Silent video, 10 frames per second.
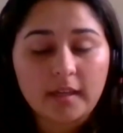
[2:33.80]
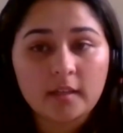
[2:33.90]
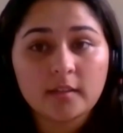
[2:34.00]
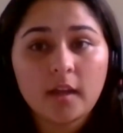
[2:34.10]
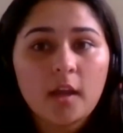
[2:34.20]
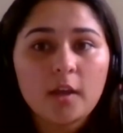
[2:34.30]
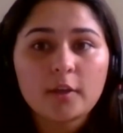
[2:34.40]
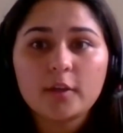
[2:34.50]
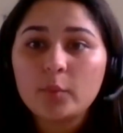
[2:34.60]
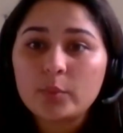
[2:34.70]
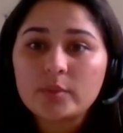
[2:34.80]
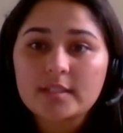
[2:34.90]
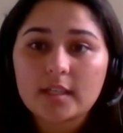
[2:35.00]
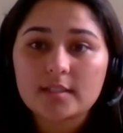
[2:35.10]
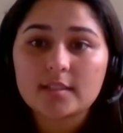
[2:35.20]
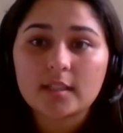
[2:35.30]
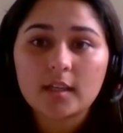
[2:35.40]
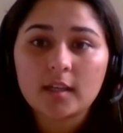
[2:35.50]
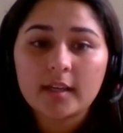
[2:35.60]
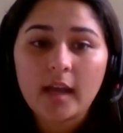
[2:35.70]
And, you know, we were discussing
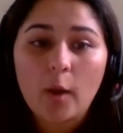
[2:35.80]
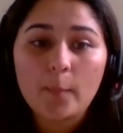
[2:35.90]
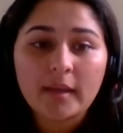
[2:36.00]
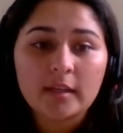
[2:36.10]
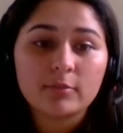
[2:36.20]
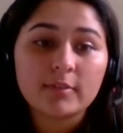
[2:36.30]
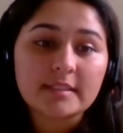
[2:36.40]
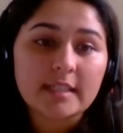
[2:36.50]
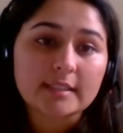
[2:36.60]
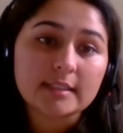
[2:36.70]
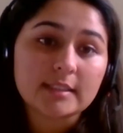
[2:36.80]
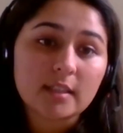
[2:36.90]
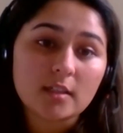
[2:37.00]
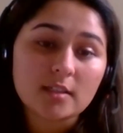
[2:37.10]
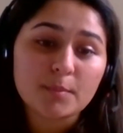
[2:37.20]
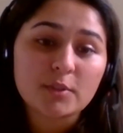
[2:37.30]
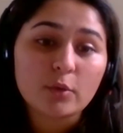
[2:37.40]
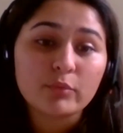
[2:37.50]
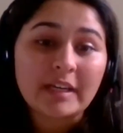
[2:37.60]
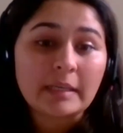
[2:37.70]
earlier how many fintechs and startups
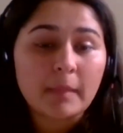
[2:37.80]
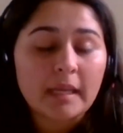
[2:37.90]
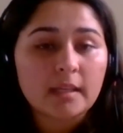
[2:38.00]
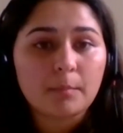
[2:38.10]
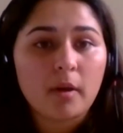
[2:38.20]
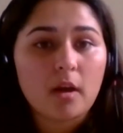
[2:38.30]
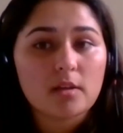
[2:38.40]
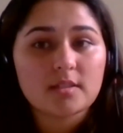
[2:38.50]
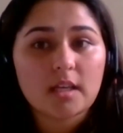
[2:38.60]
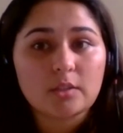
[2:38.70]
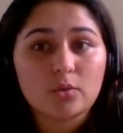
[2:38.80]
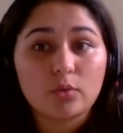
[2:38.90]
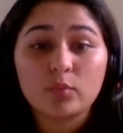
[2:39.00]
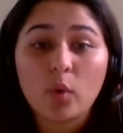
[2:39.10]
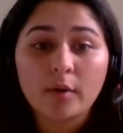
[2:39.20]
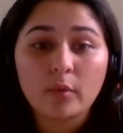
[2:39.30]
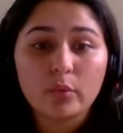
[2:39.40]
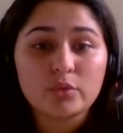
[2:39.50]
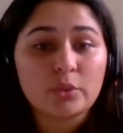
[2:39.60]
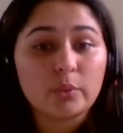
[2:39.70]
don't really make it past that sort of 1
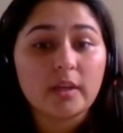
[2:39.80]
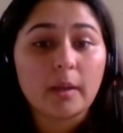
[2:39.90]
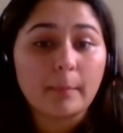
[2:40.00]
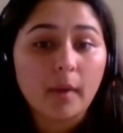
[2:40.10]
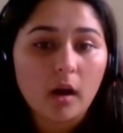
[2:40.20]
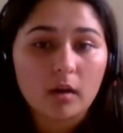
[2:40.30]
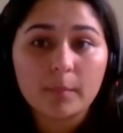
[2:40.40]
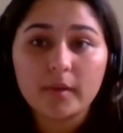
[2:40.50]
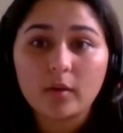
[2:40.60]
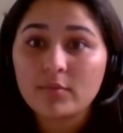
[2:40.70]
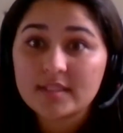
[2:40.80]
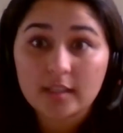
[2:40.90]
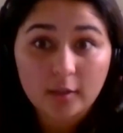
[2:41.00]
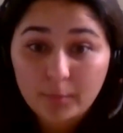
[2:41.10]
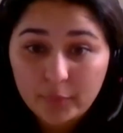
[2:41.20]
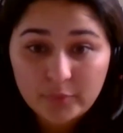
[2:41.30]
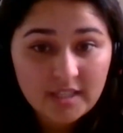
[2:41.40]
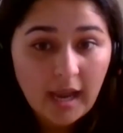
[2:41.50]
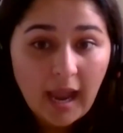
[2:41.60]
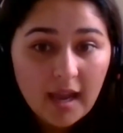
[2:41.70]
or 2 year mark, but obviously
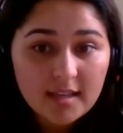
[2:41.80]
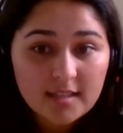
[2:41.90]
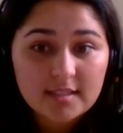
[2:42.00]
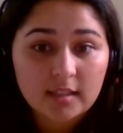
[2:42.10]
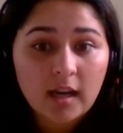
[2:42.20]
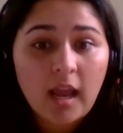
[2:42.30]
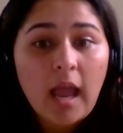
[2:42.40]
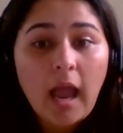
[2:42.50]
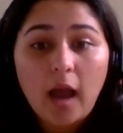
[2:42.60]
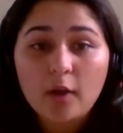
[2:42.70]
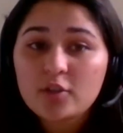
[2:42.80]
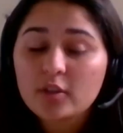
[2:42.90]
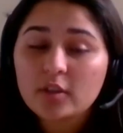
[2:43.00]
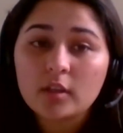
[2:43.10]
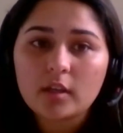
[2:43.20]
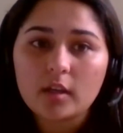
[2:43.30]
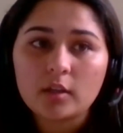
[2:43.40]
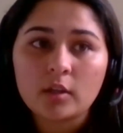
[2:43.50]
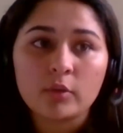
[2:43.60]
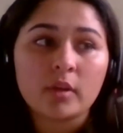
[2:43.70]
Yobota has. And how do you think,
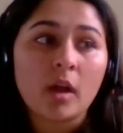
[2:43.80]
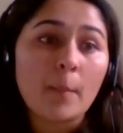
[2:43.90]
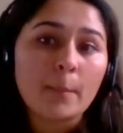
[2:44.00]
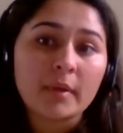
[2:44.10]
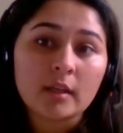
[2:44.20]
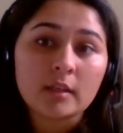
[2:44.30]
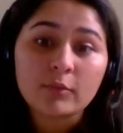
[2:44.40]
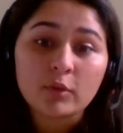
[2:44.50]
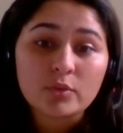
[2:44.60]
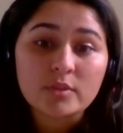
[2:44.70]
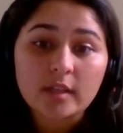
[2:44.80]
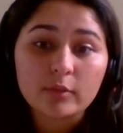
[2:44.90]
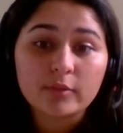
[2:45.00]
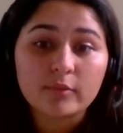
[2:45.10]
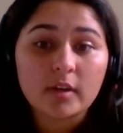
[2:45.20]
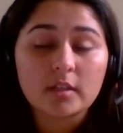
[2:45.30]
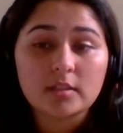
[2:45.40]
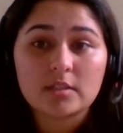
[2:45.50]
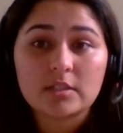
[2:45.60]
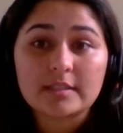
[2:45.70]
you know, the company and even yourself have
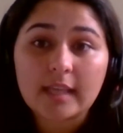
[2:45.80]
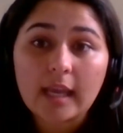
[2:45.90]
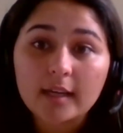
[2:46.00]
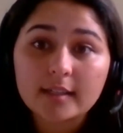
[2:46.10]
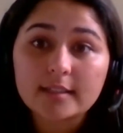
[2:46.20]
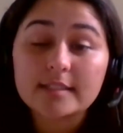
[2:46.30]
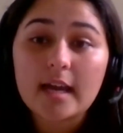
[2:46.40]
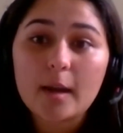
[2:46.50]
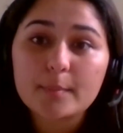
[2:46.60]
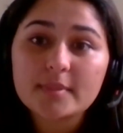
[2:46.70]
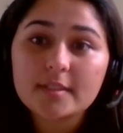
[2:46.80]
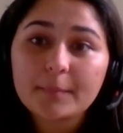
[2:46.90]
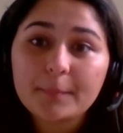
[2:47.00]
learned to scale and adapt?